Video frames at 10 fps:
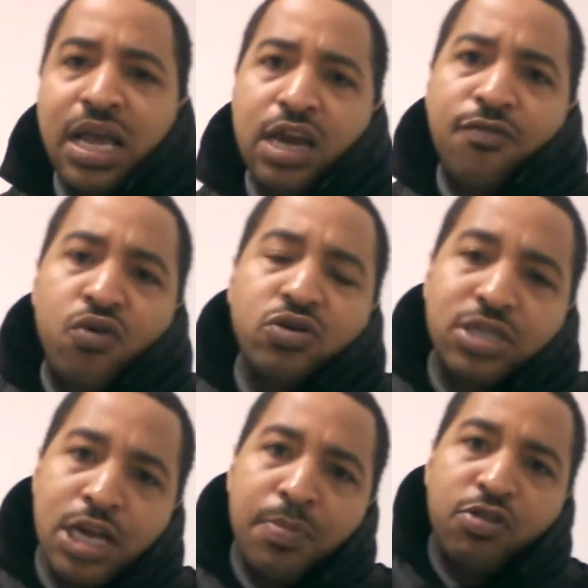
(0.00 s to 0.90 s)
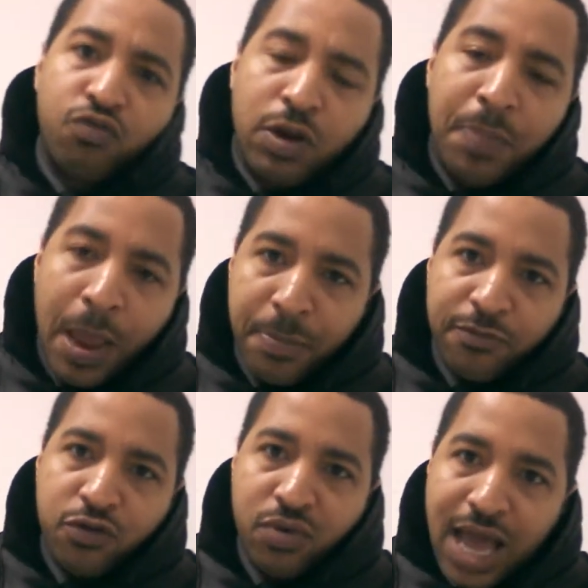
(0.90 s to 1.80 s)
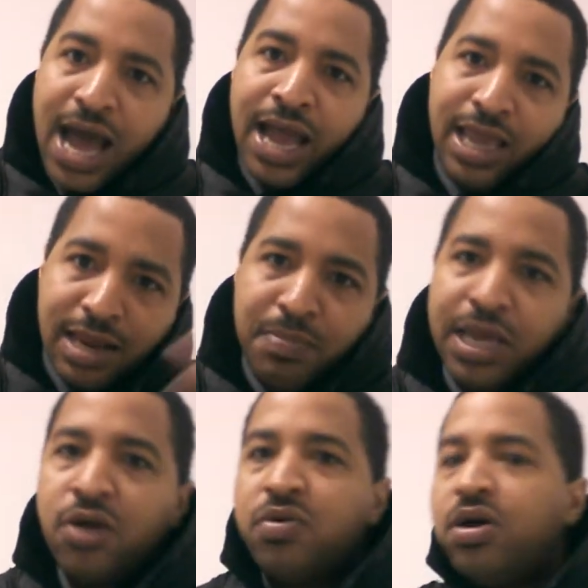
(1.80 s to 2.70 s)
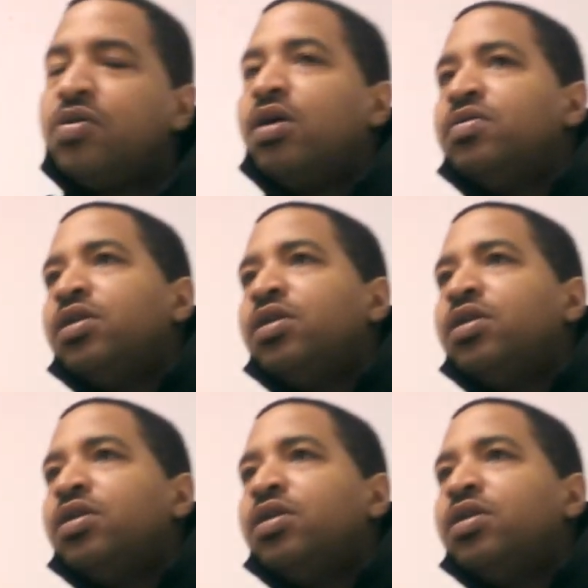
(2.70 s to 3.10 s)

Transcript: and of course the number three pay-per-view guy in Miguel Cotto.